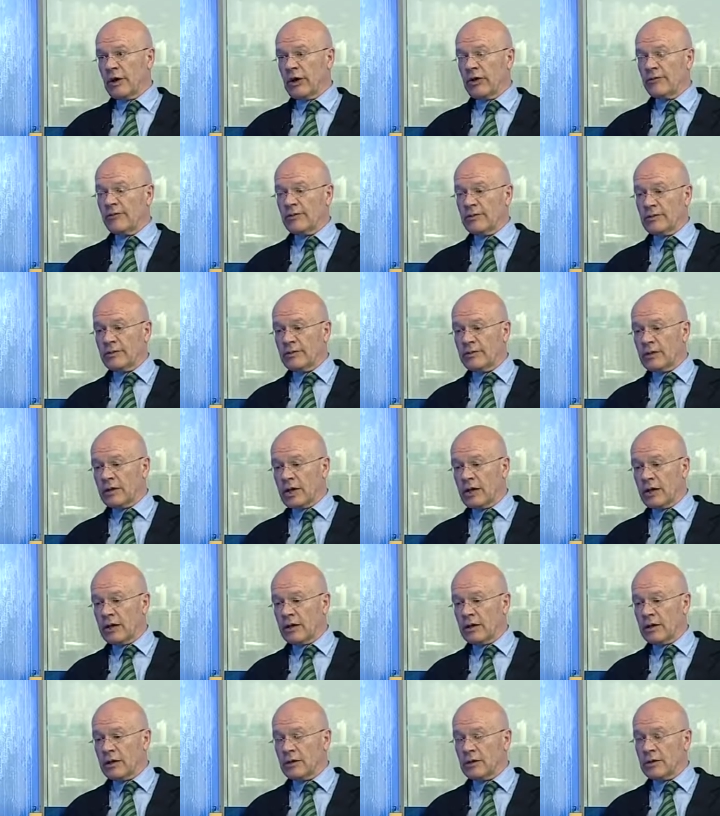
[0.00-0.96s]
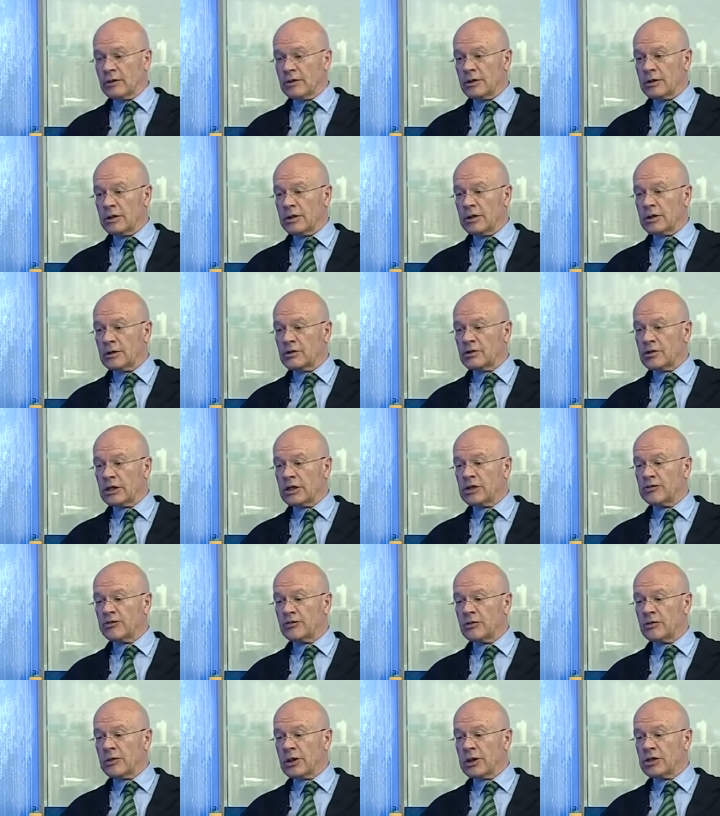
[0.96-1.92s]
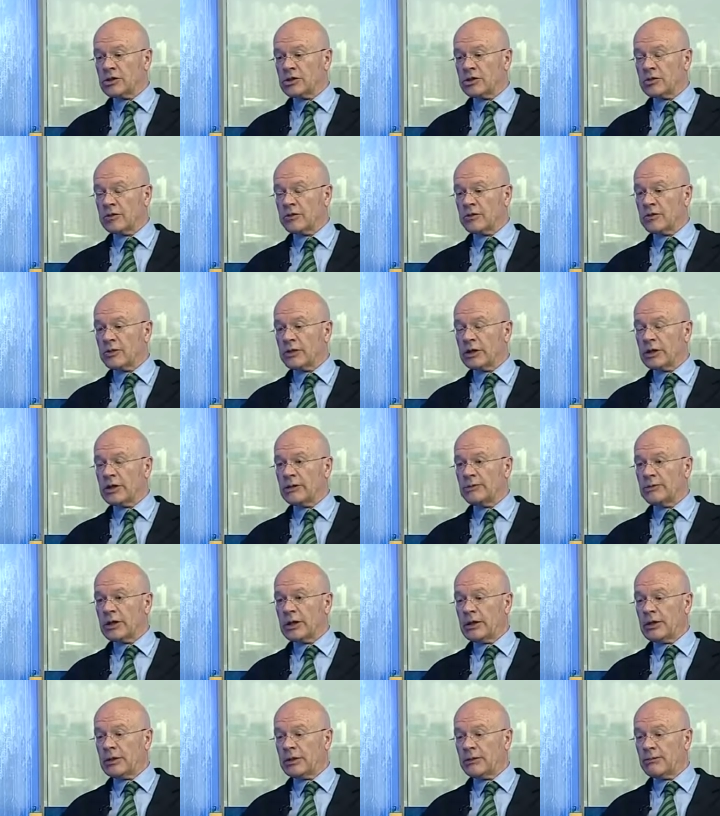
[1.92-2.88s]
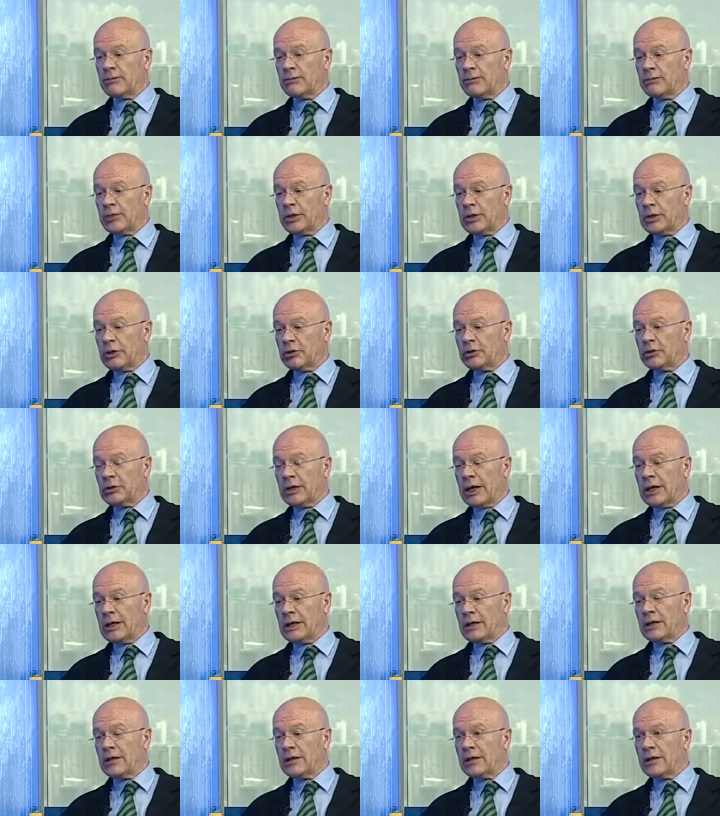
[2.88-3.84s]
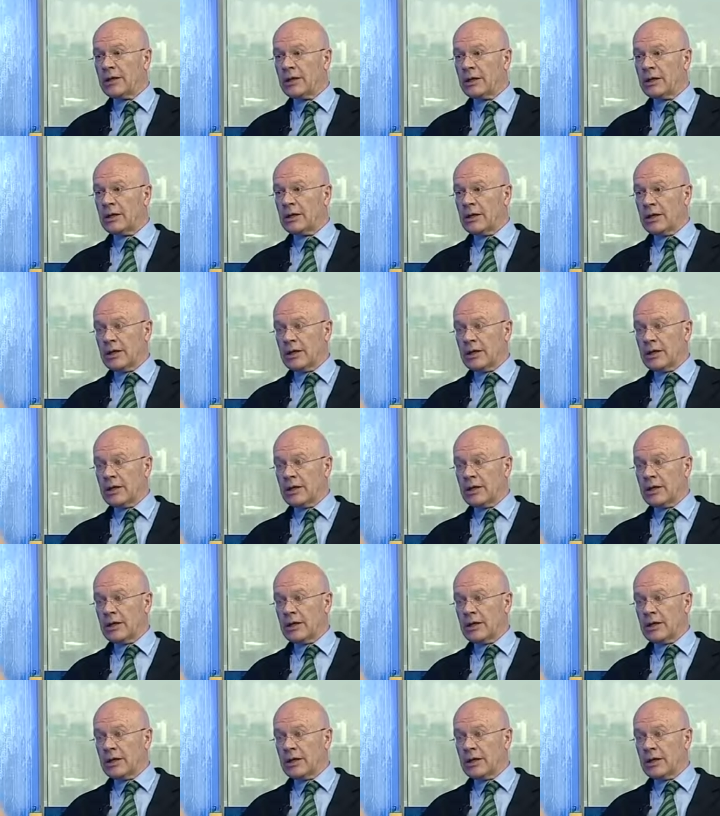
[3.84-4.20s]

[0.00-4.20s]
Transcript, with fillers: far from uh, the transformation pre being preordained,